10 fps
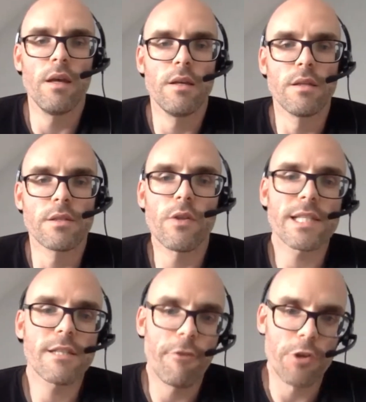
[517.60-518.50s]
So
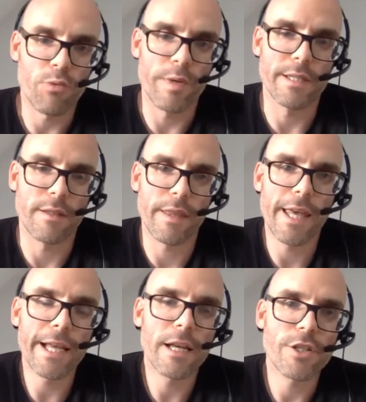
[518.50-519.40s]
that's the first reason. The
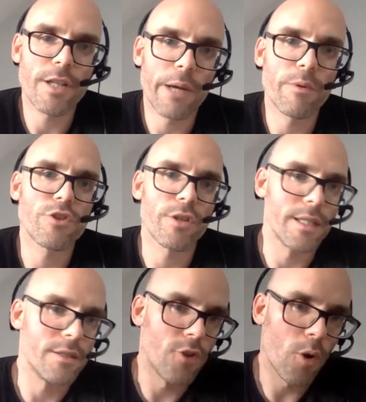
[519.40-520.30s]
English language
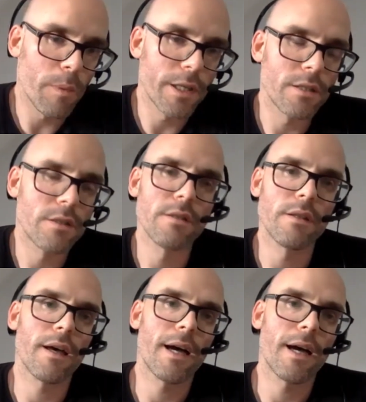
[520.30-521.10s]
is dominant,